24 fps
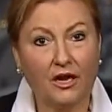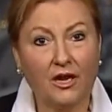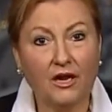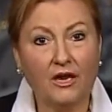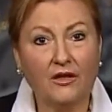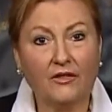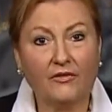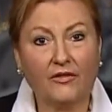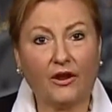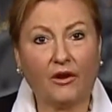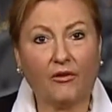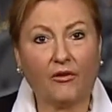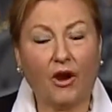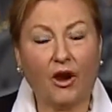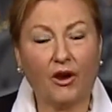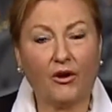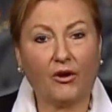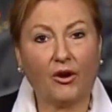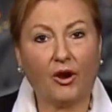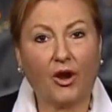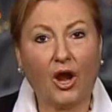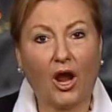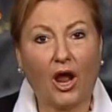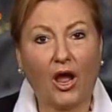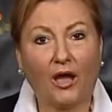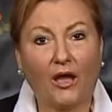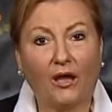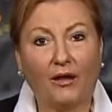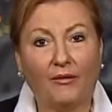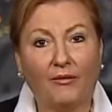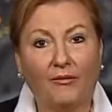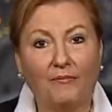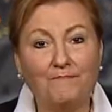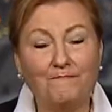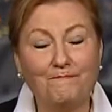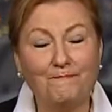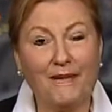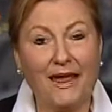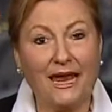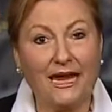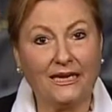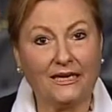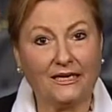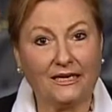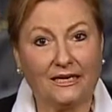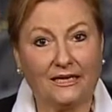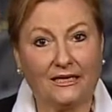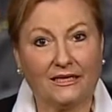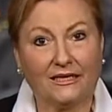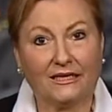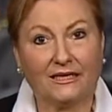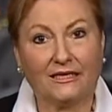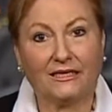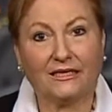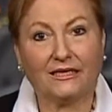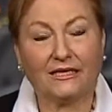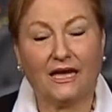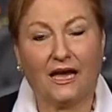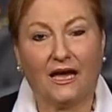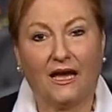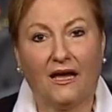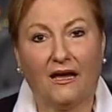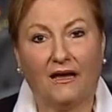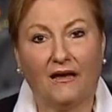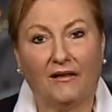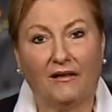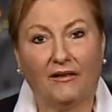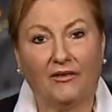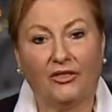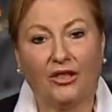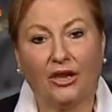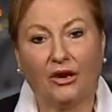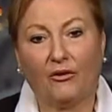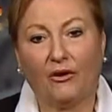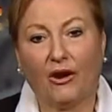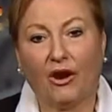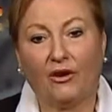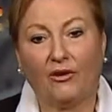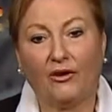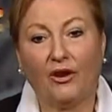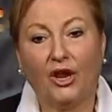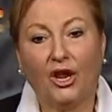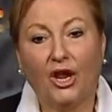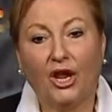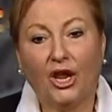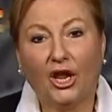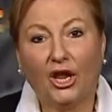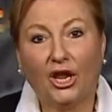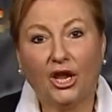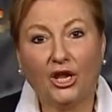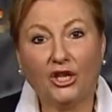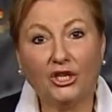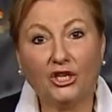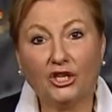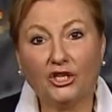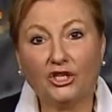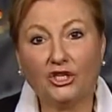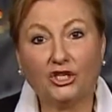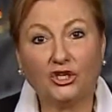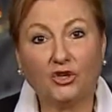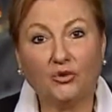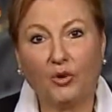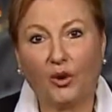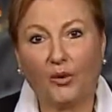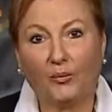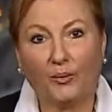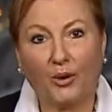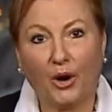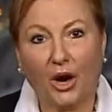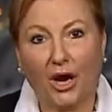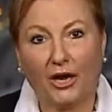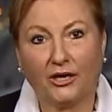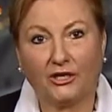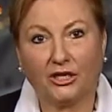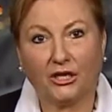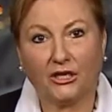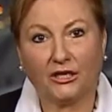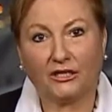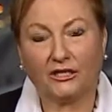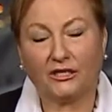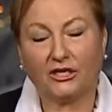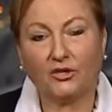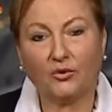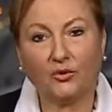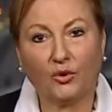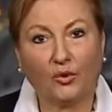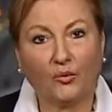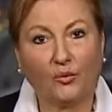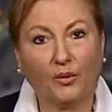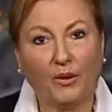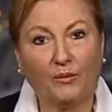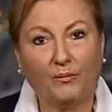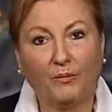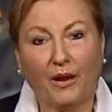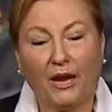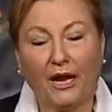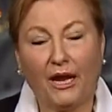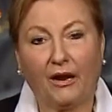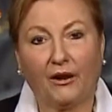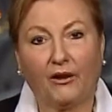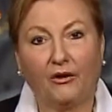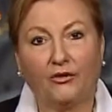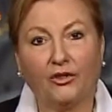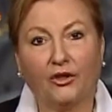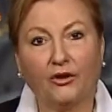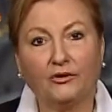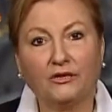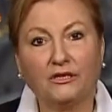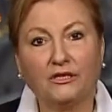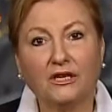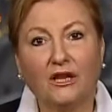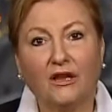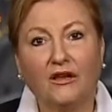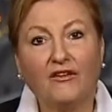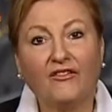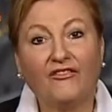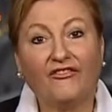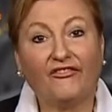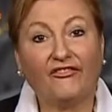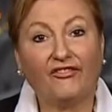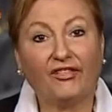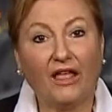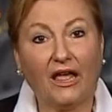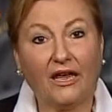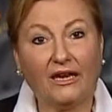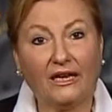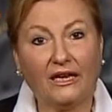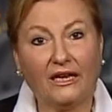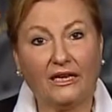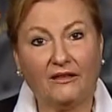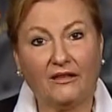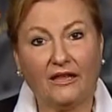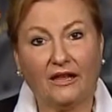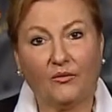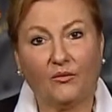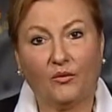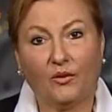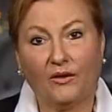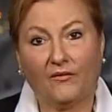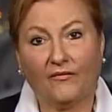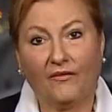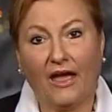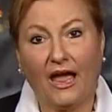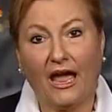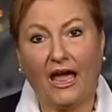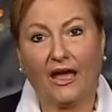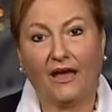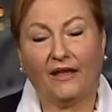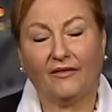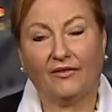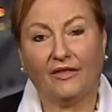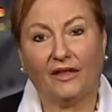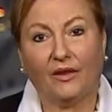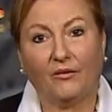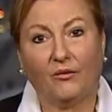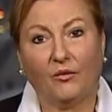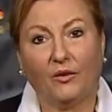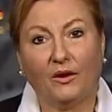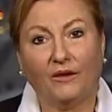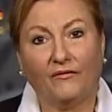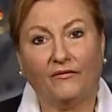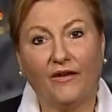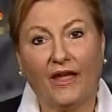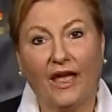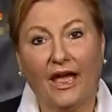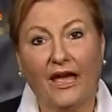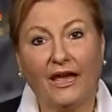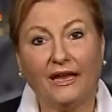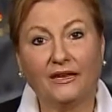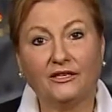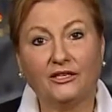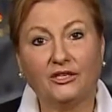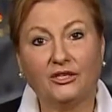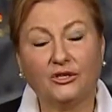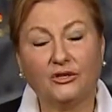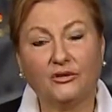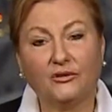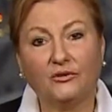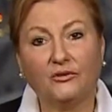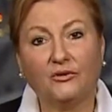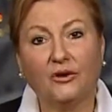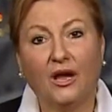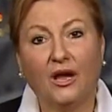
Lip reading: There are maintenance, there are sewer projects, sewer repair, there's flooding that we've had to